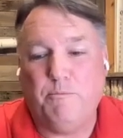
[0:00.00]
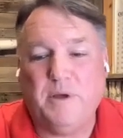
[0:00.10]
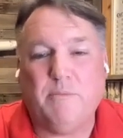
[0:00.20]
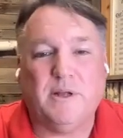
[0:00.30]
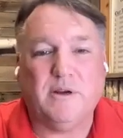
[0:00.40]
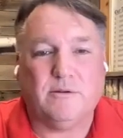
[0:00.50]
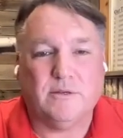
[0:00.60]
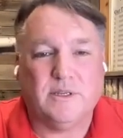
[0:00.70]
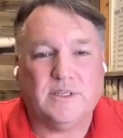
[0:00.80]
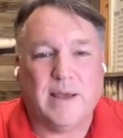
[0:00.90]

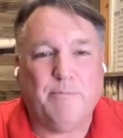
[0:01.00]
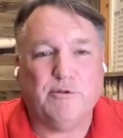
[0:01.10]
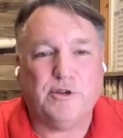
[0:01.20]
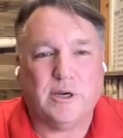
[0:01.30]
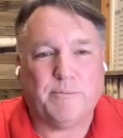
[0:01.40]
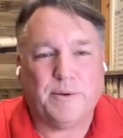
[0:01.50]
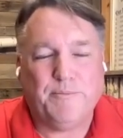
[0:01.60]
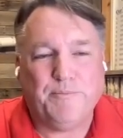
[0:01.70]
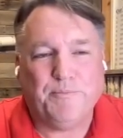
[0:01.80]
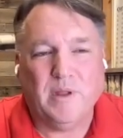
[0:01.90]
biblical discipleship.
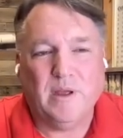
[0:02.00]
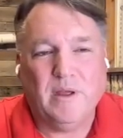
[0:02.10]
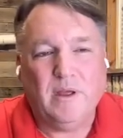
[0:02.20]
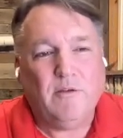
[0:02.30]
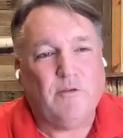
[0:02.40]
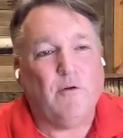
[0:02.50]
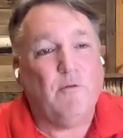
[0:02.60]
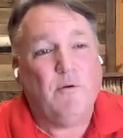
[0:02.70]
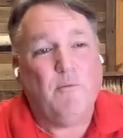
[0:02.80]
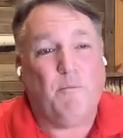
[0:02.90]

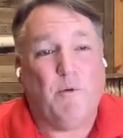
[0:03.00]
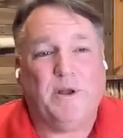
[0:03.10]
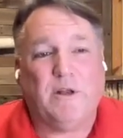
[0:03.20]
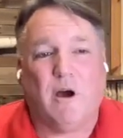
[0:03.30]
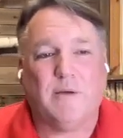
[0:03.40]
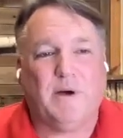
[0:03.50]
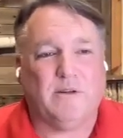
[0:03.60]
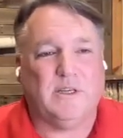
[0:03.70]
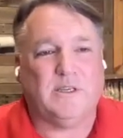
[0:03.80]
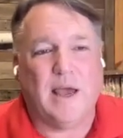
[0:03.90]
So, when we talk
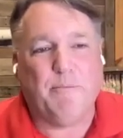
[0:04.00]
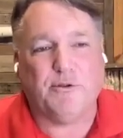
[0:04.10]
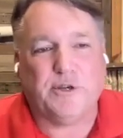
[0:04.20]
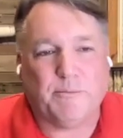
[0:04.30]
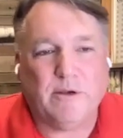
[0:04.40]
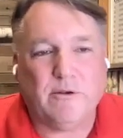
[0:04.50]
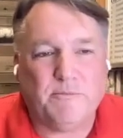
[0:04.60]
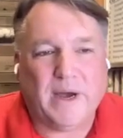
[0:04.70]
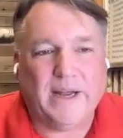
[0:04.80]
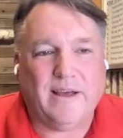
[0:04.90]
about discipleship,
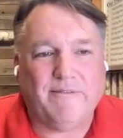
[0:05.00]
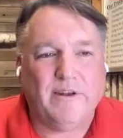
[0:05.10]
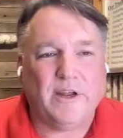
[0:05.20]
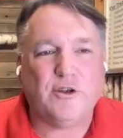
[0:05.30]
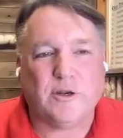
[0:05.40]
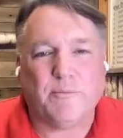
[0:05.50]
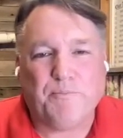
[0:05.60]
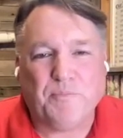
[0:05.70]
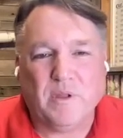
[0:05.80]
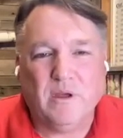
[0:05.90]
here's my definition
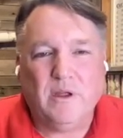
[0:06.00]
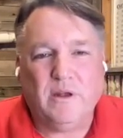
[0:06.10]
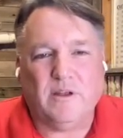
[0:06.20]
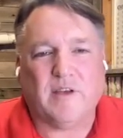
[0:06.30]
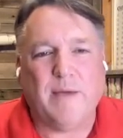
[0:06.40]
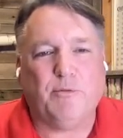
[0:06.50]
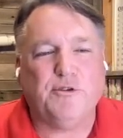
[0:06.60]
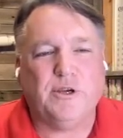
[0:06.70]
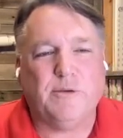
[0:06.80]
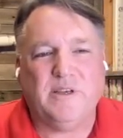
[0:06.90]

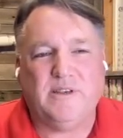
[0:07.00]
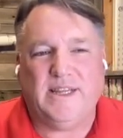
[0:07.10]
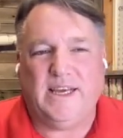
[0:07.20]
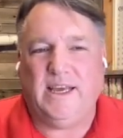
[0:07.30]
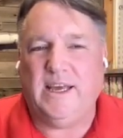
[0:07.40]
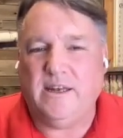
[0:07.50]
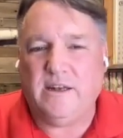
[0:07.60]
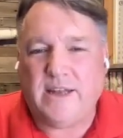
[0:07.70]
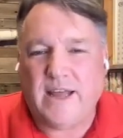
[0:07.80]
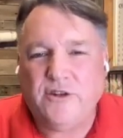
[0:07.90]
discipleship is the
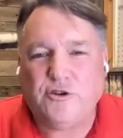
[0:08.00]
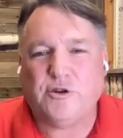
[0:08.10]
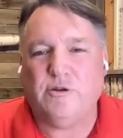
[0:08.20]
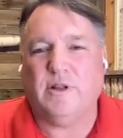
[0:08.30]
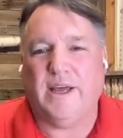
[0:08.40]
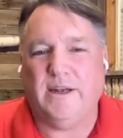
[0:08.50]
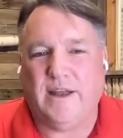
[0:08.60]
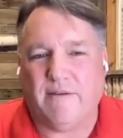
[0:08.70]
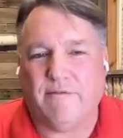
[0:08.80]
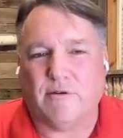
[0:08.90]
intentional
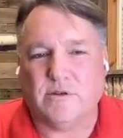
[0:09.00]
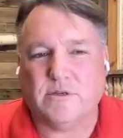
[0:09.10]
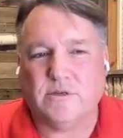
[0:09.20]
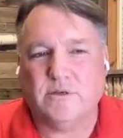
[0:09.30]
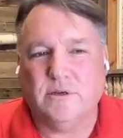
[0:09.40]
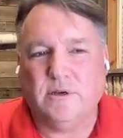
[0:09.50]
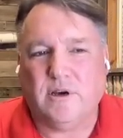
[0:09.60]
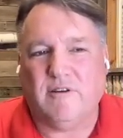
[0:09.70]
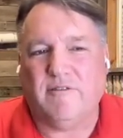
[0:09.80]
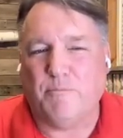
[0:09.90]
endeavors
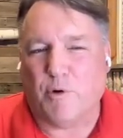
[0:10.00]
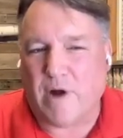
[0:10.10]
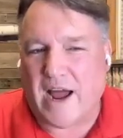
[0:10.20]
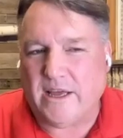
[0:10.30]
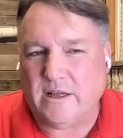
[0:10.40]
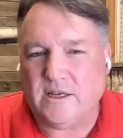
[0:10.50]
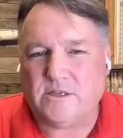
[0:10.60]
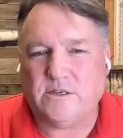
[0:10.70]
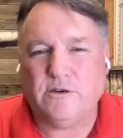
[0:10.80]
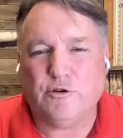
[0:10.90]
of
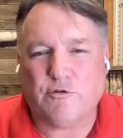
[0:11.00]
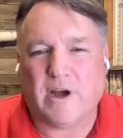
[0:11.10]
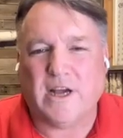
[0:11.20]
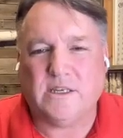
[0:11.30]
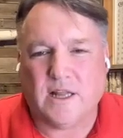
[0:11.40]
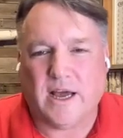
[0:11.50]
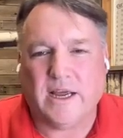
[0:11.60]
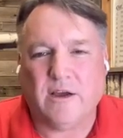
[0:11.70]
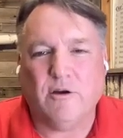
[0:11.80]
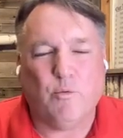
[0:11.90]
miraculous, Christ
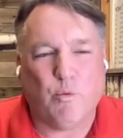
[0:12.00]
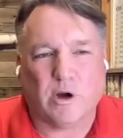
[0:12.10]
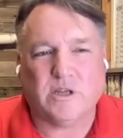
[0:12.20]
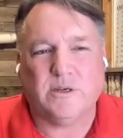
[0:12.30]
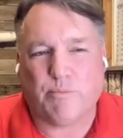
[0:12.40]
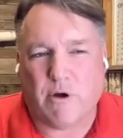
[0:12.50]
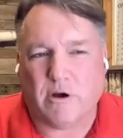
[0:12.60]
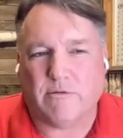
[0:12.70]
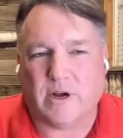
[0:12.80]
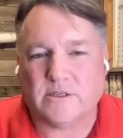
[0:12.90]
like works in
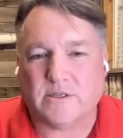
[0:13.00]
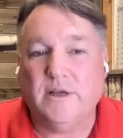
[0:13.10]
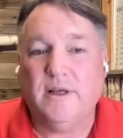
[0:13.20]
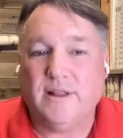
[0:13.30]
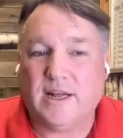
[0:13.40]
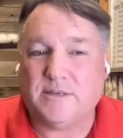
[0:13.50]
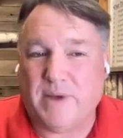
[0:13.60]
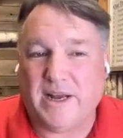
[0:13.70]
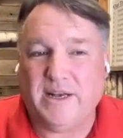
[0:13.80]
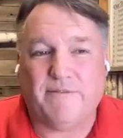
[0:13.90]
progress.
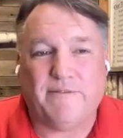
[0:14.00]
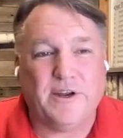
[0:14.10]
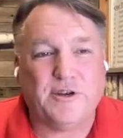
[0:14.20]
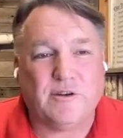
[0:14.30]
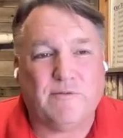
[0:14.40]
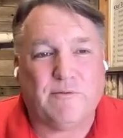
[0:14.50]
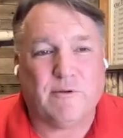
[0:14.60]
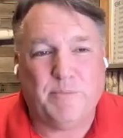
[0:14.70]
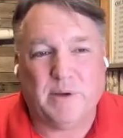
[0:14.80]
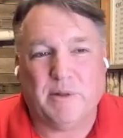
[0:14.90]
That's my definition
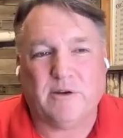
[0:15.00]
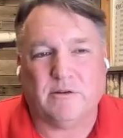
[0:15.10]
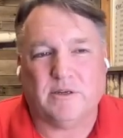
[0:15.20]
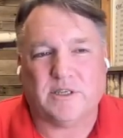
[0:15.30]
for a biblical